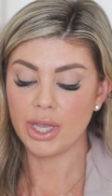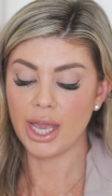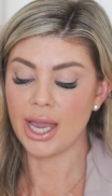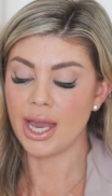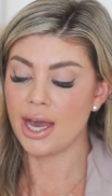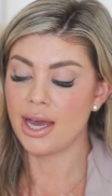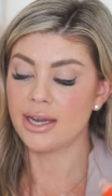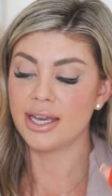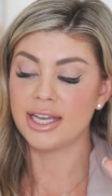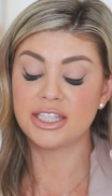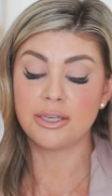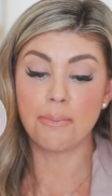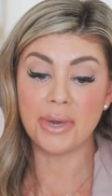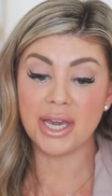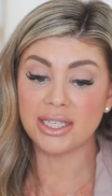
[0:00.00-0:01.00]
And
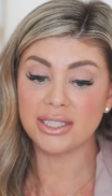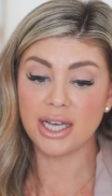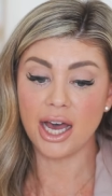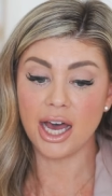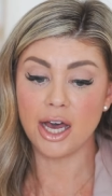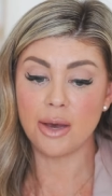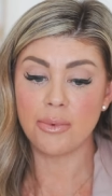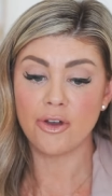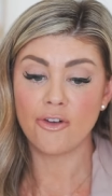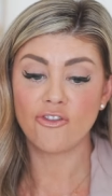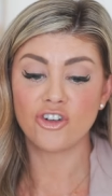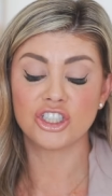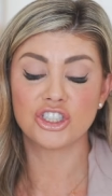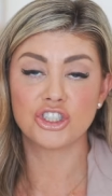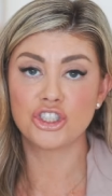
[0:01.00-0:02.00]
it's a big tub
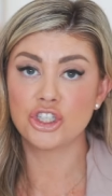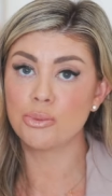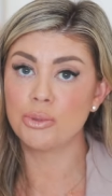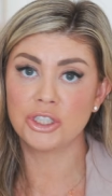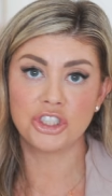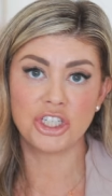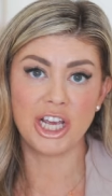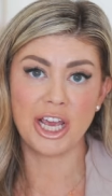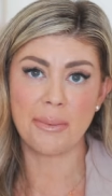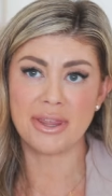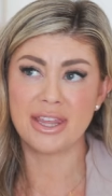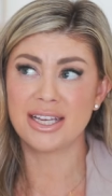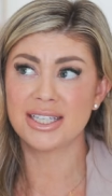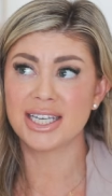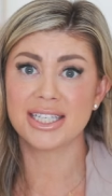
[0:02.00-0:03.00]
for super cheap. I
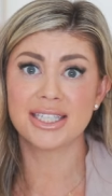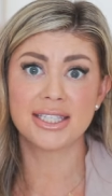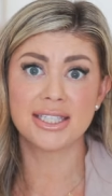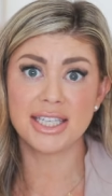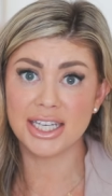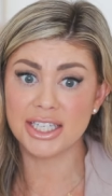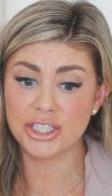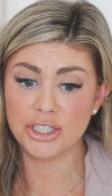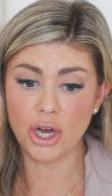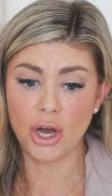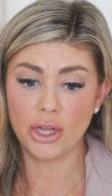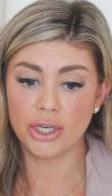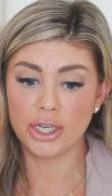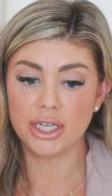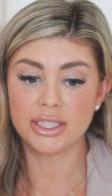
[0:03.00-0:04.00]
think it's like six
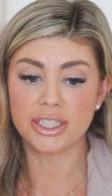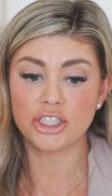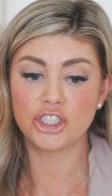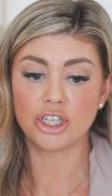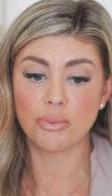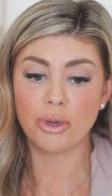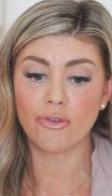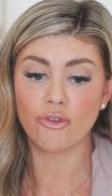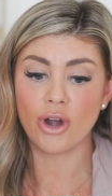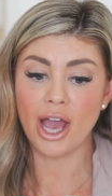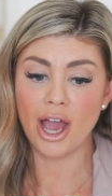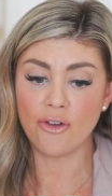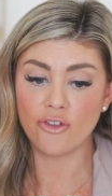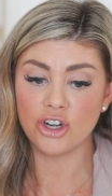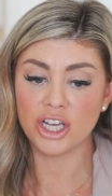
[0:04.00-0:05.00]
dollars. It took me
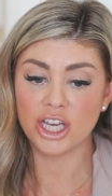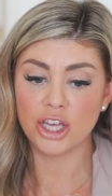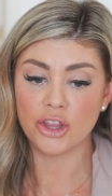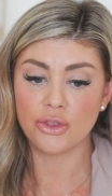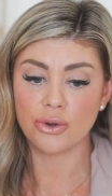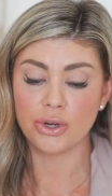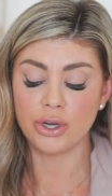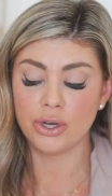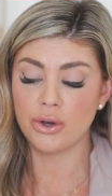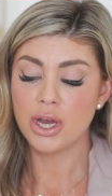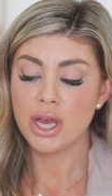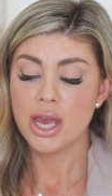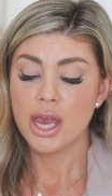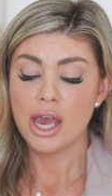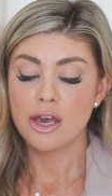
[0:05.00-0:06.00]
forever to get through.
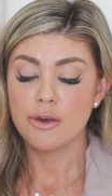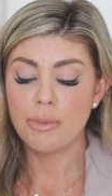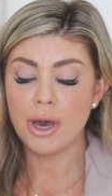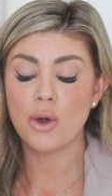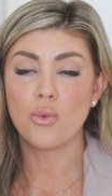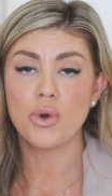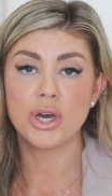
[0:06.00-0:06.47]
But